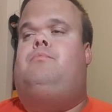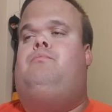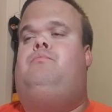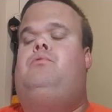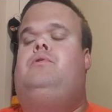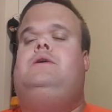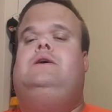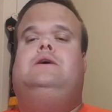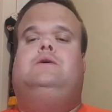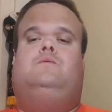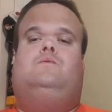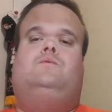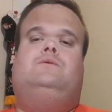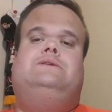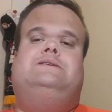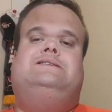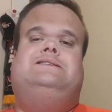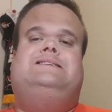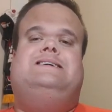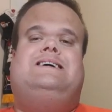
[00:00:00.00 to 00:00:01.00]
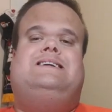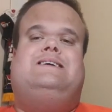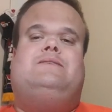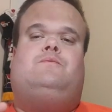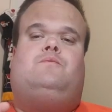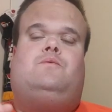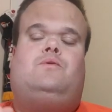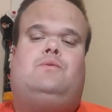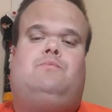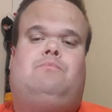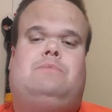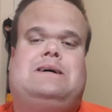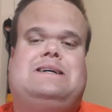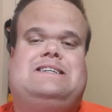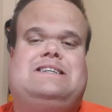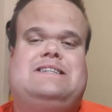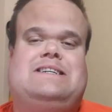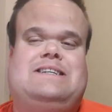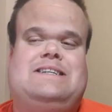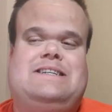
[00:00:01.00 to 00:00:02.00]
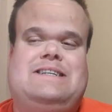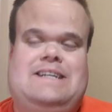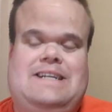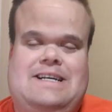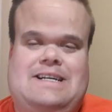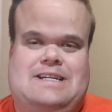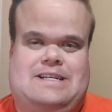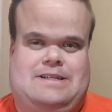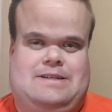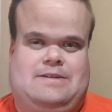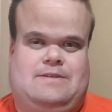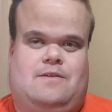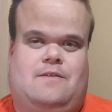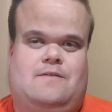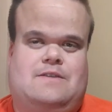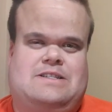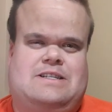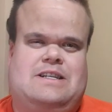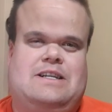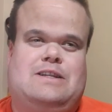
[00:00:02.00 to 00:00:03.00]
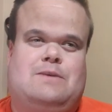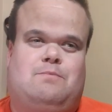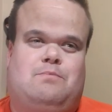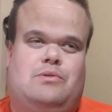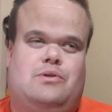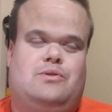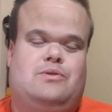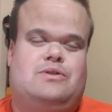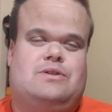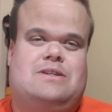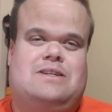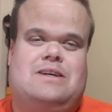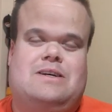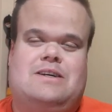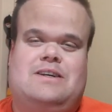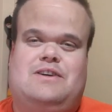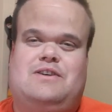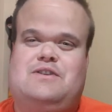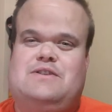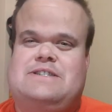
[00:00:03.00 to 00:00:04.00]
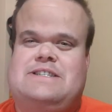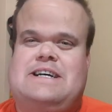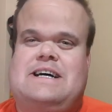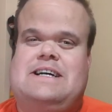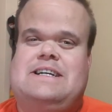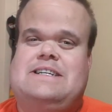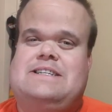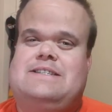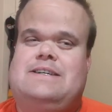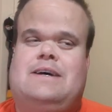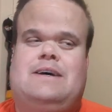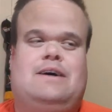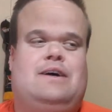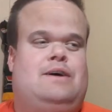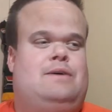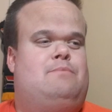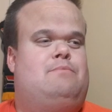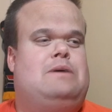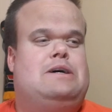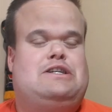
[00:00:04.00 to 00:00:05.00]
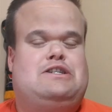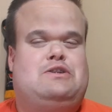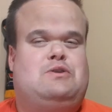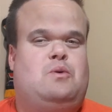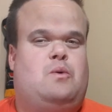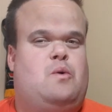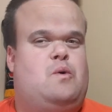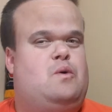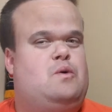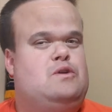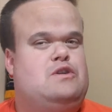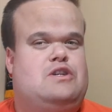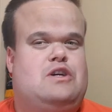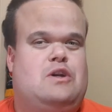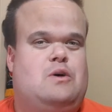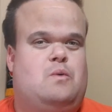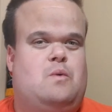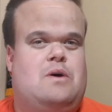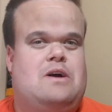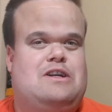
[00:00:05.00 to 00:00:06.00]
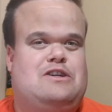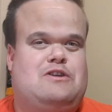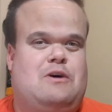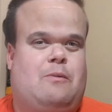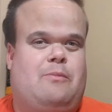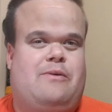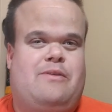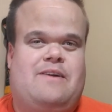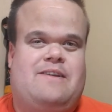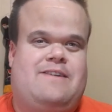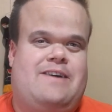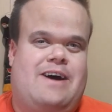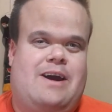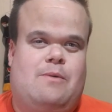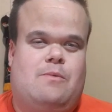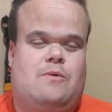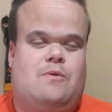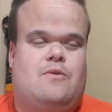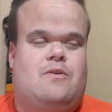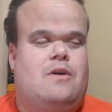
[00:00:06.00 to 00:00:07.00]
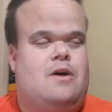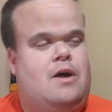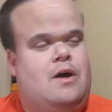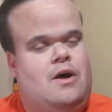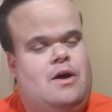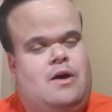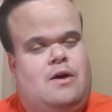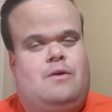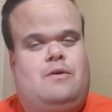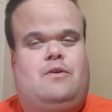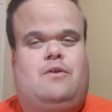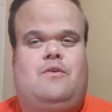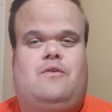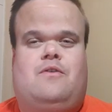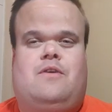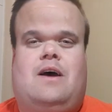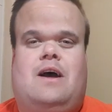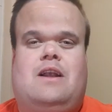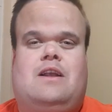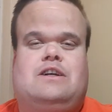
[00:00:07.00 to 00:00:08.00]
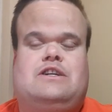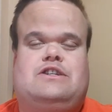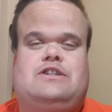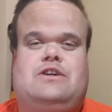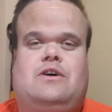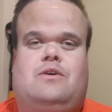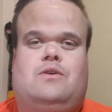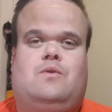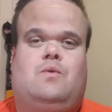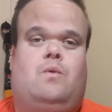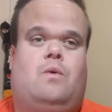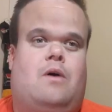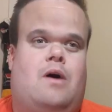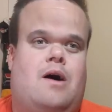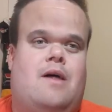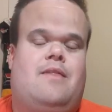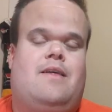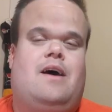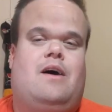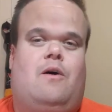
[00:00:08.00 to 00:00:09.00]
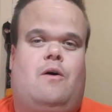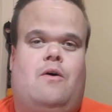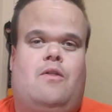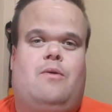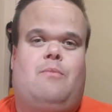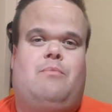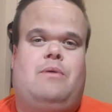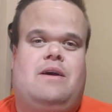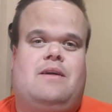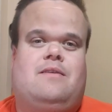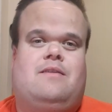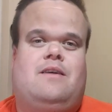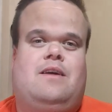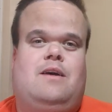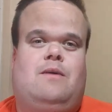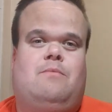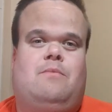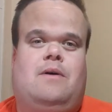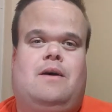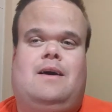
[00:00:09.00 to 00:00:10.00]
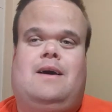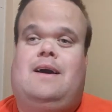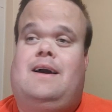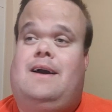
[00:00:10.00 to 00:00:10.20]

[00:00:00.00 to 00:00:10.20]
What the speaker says: brilliant wins that were much needed. Obviously the Blues and the Crusaders, much talk who's going to win top of the tables. Crusaders showed why they are the best team